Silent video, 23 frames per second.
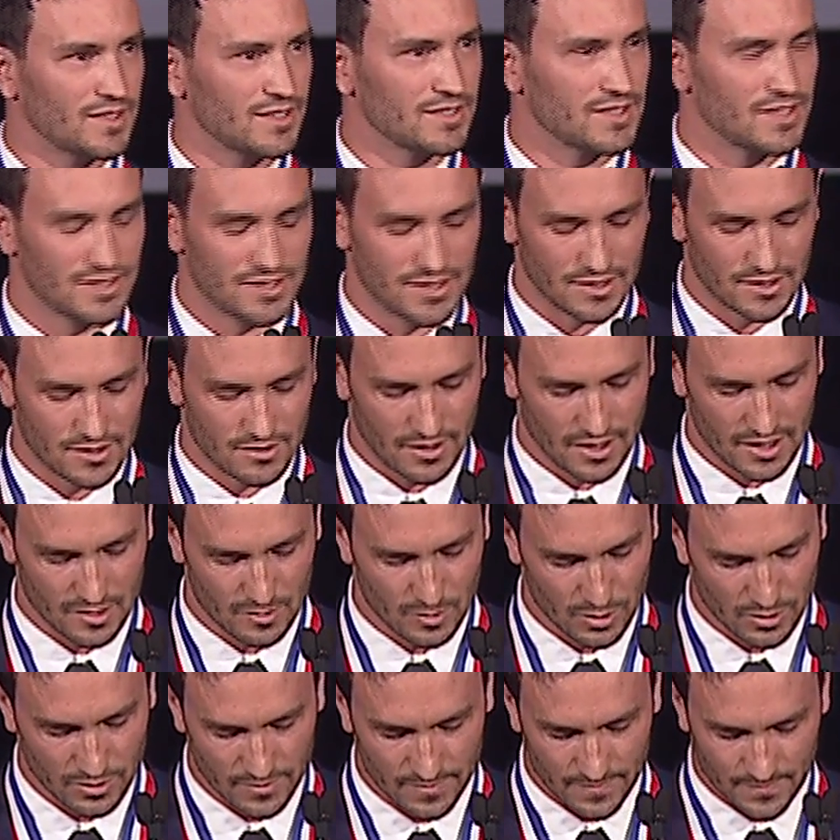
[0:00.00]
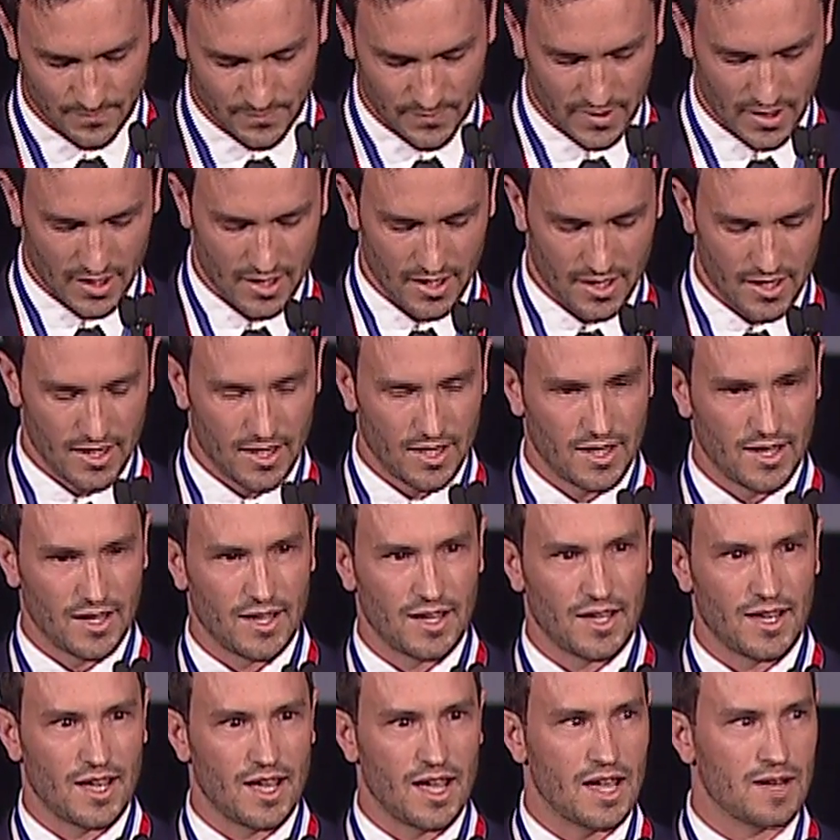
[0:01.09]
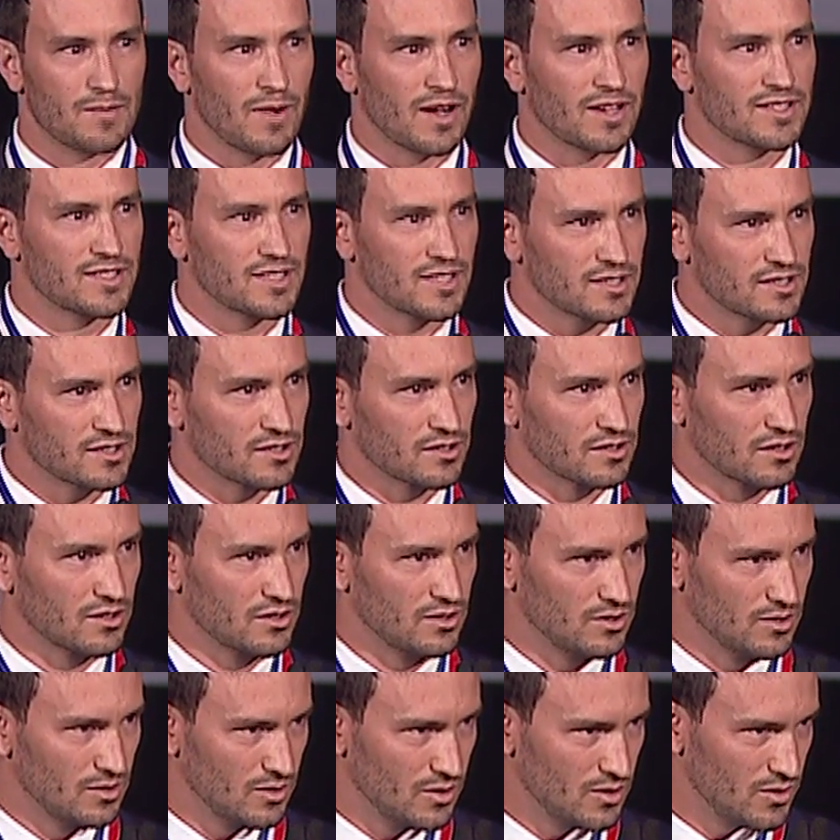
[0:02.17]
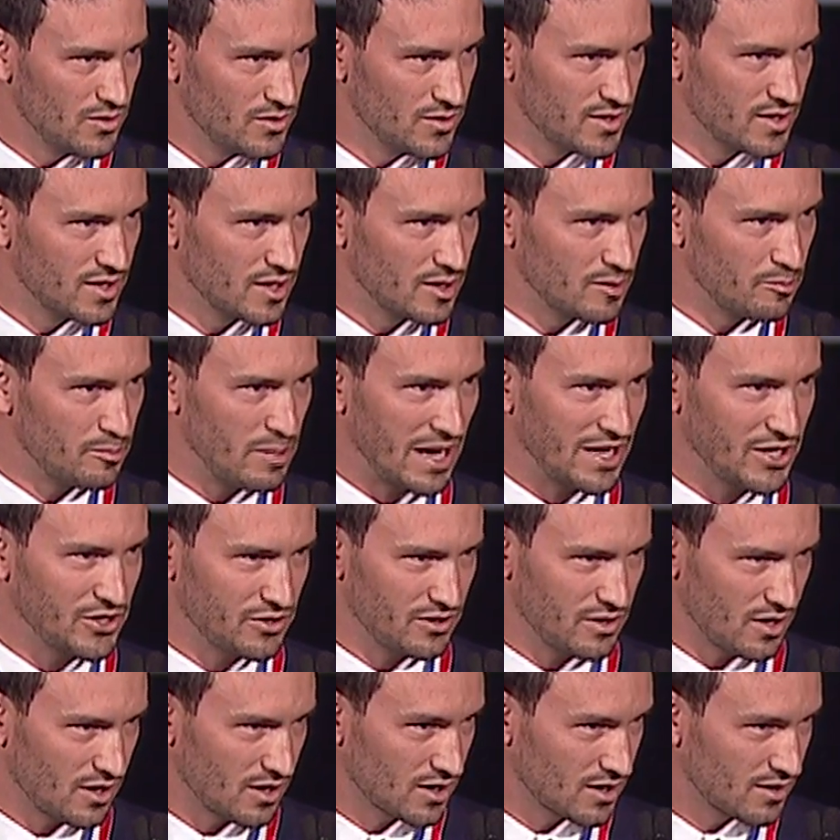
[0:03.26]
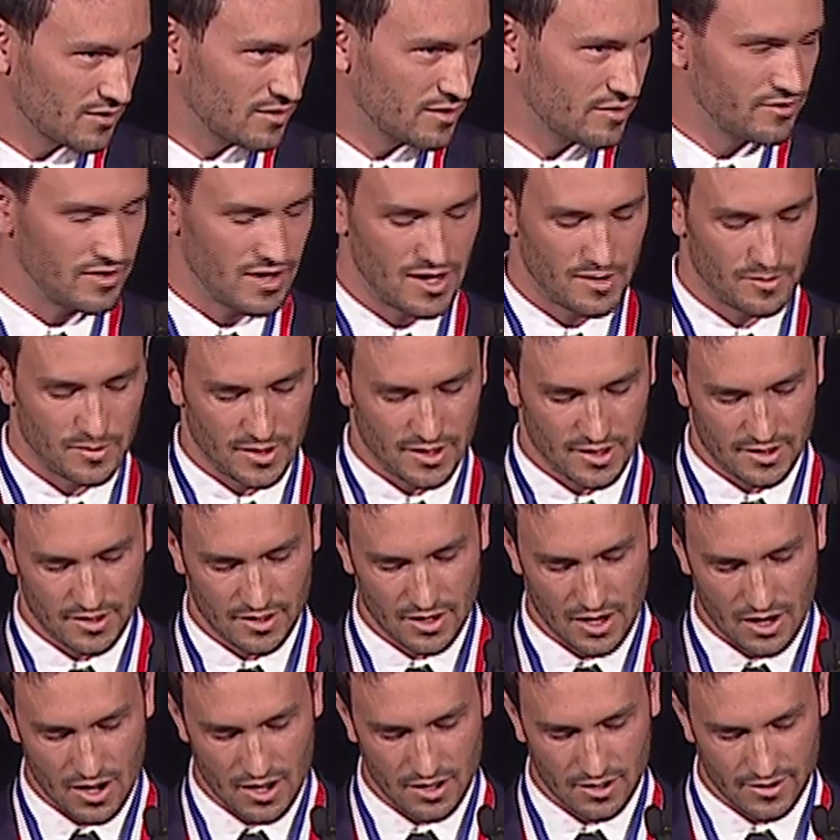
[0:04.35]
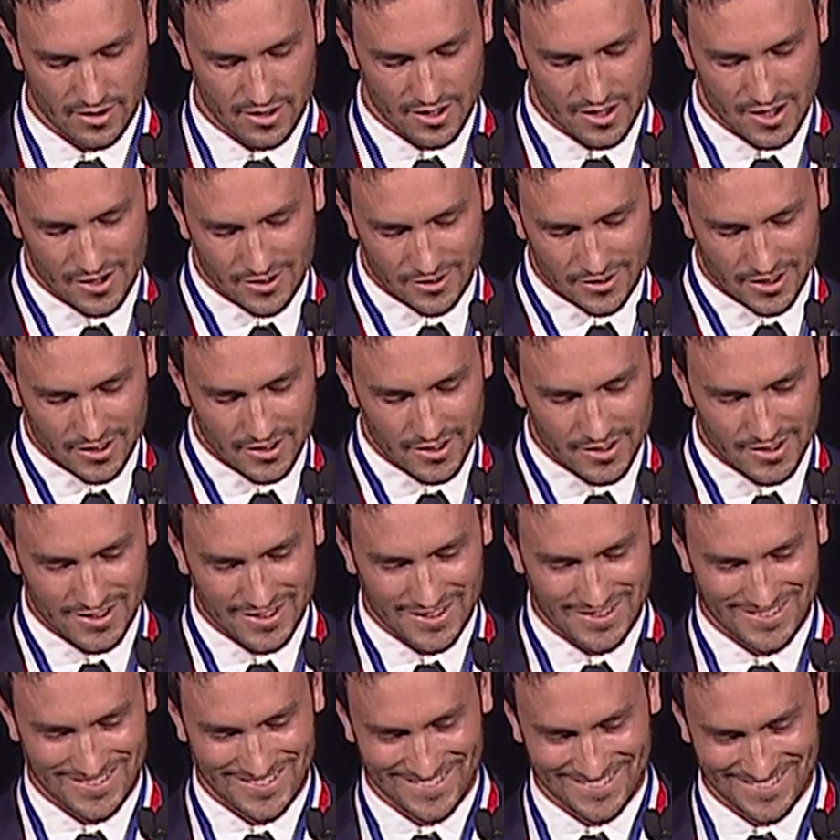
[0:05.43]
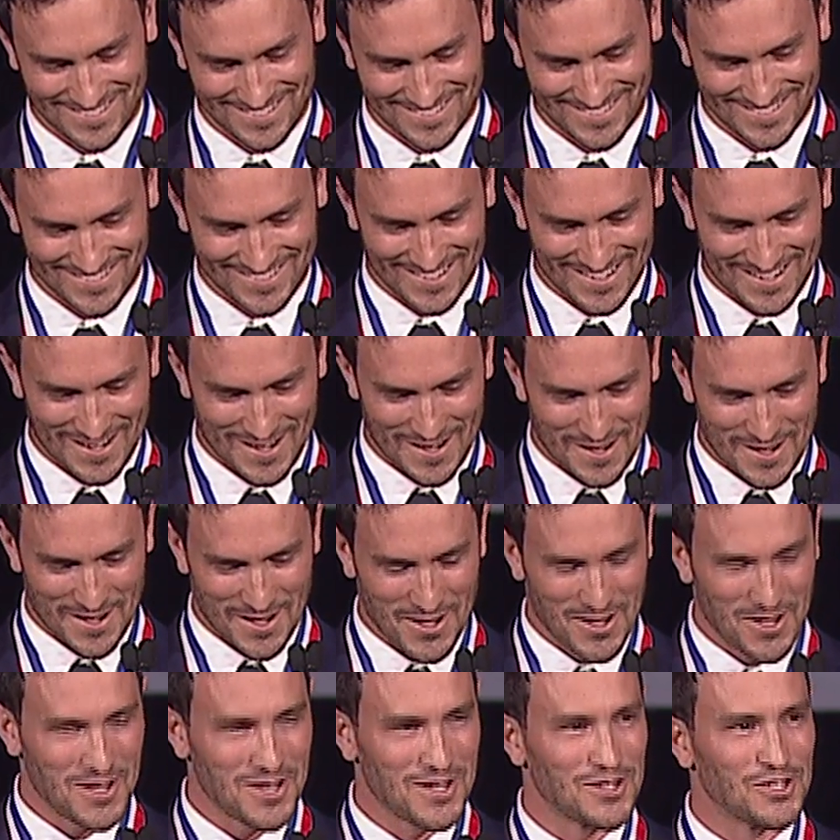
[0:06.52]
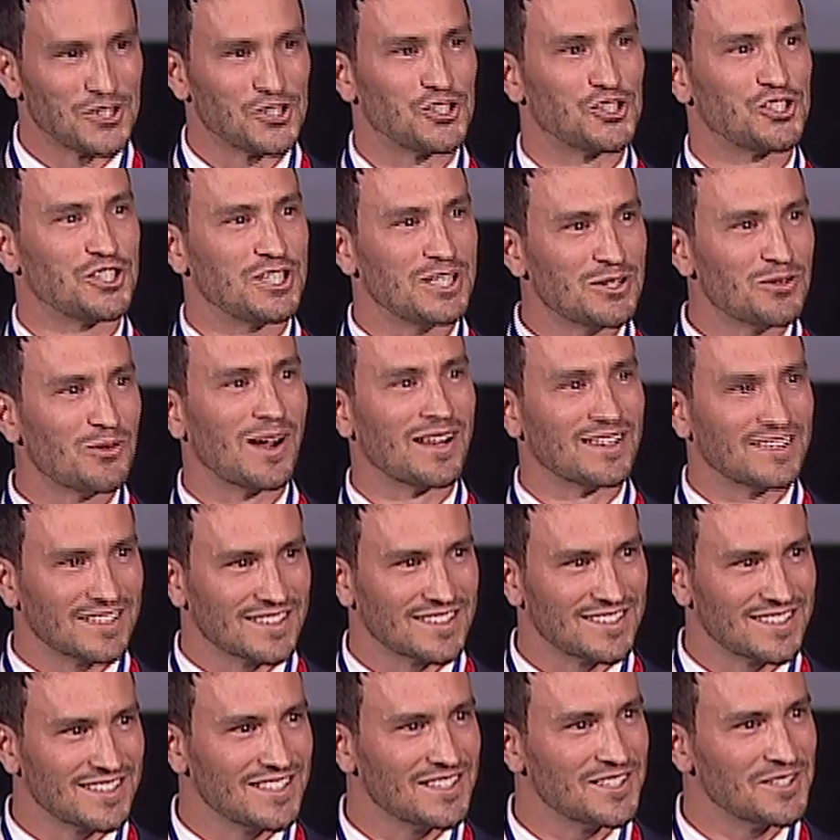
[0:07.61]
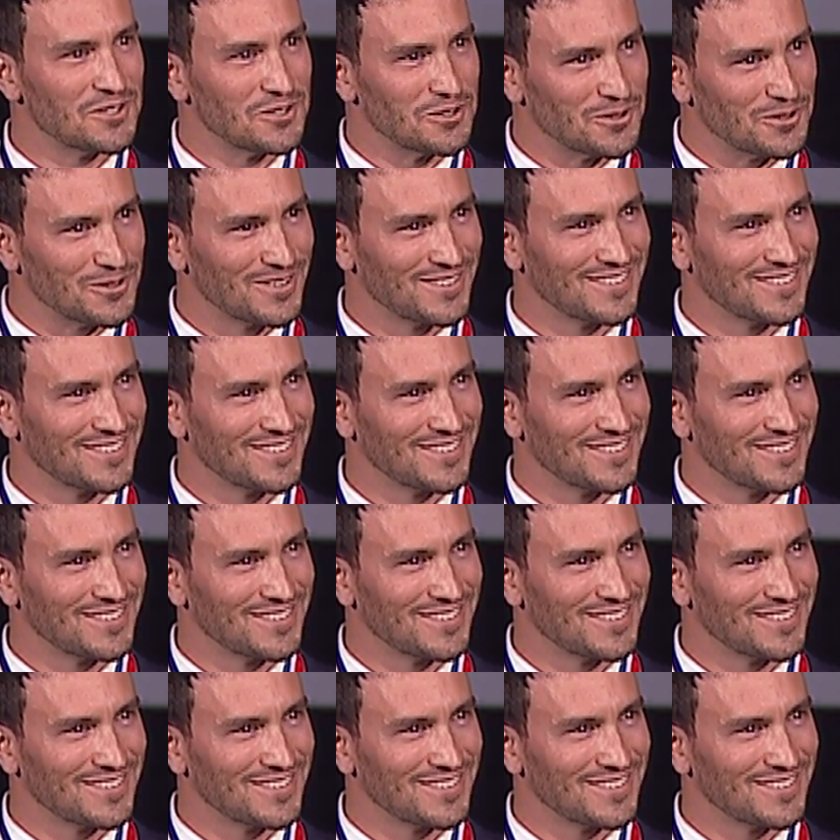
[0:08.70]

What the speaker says: Just incredible. And my sister, who's the patriarch of the family, the eldest, she went to see you.